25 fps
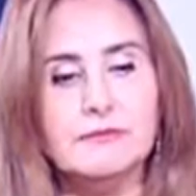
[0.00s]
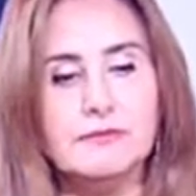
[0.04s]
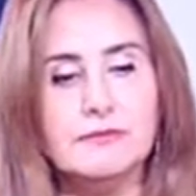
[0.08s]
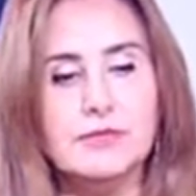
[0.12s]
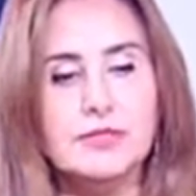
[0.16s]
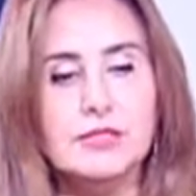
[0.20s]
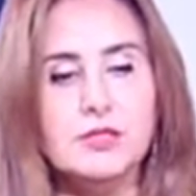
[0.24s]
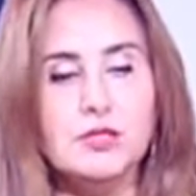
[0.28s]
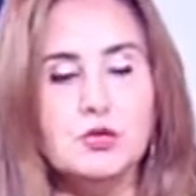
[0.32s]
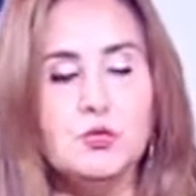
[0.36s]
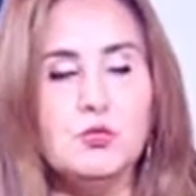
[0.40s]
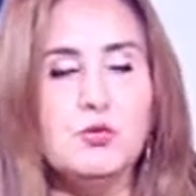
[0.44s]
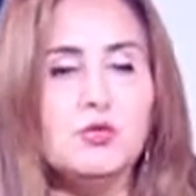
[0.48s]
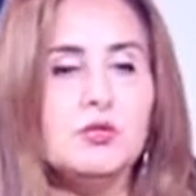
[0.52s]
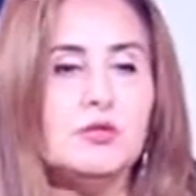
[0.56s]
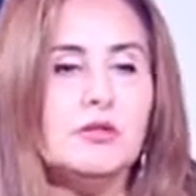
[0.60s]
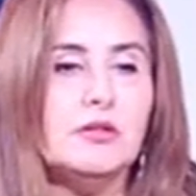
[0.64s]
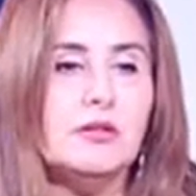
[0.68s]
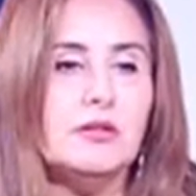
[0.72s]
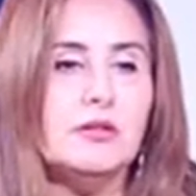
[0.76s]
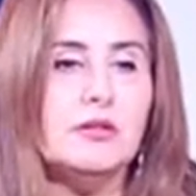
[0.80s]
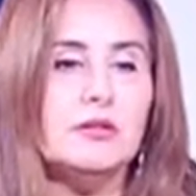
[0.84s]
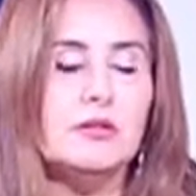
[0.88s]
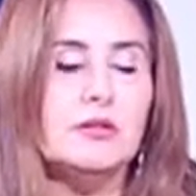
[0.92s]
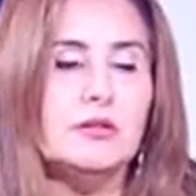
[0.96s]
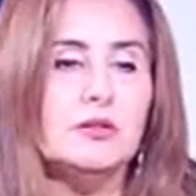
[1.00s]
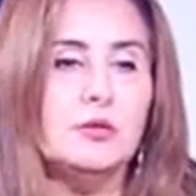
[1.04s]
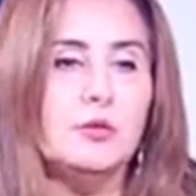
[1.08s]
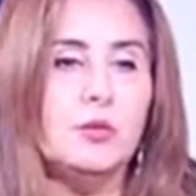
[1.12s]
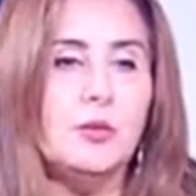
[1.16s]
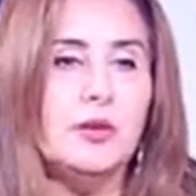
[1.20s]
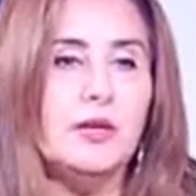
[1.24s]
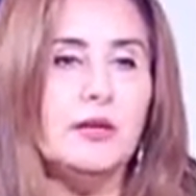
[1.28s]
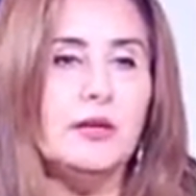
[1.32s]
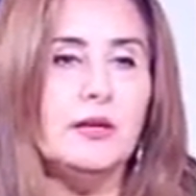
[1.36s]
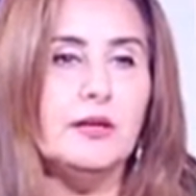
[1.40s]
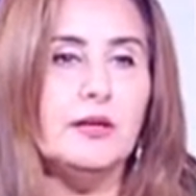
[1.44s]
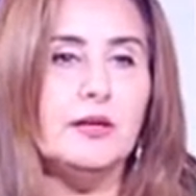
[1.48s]
did you start
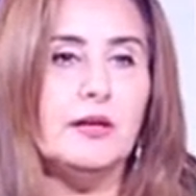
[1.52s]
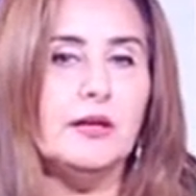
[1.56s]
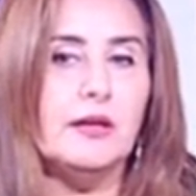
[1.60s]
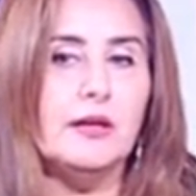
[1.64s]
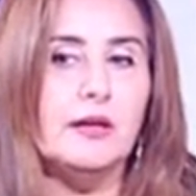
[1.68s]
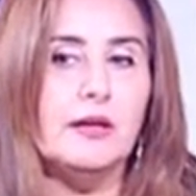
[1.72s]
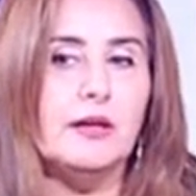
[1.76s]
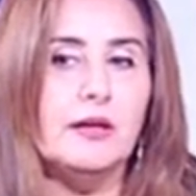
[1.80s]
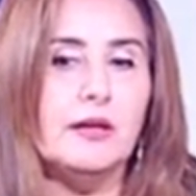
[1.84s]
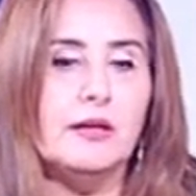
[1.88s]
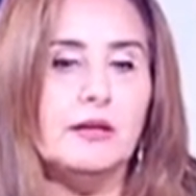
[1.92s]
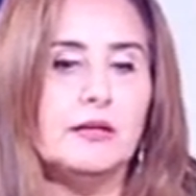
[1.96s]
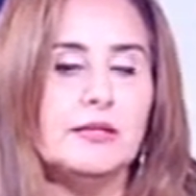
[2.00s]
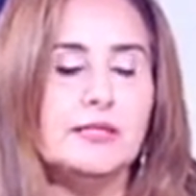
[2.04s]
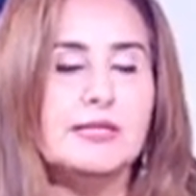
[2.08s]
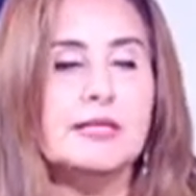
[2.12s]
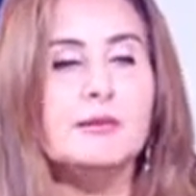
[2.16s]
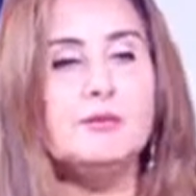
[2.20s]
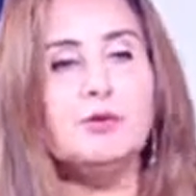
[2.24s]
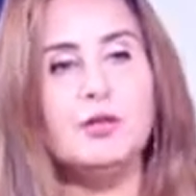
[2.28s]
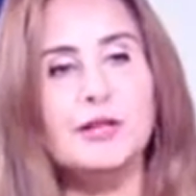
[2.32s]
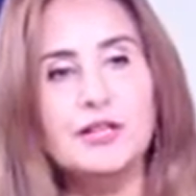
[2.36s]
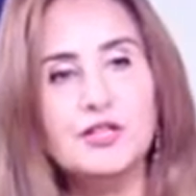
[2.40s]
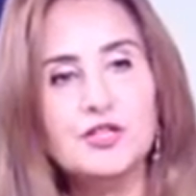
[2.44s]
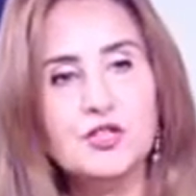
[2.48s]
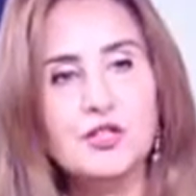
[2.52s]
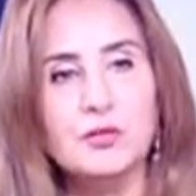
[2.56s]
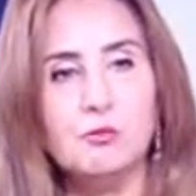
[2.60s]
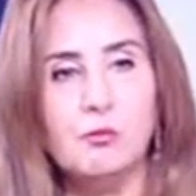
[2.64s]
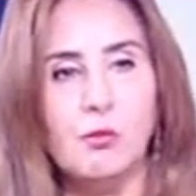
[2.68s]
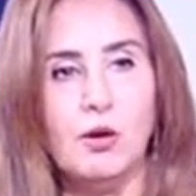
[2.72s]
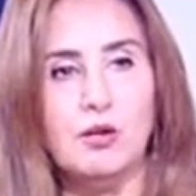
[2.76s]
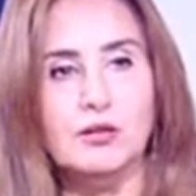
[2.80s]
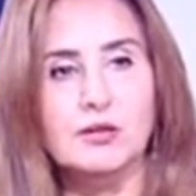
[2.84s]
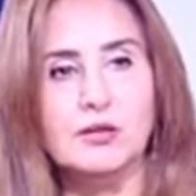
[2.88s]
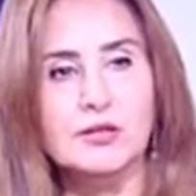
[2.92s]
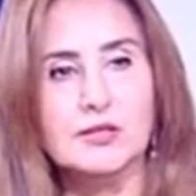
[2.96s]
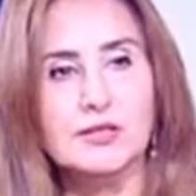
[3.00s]
doing simulation
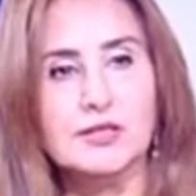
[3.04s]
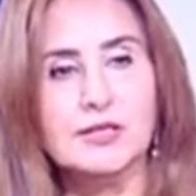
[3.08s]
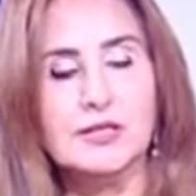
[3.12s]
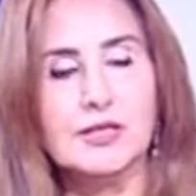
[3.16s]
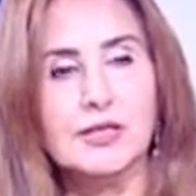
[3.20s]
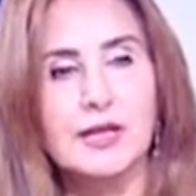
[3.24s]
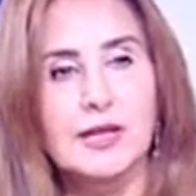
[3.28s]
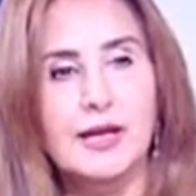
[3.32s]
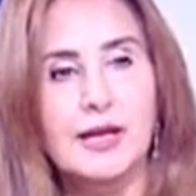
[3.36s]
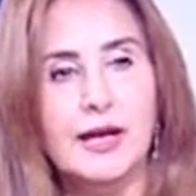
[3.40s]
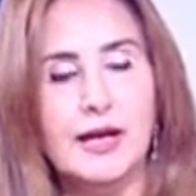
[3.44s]
models?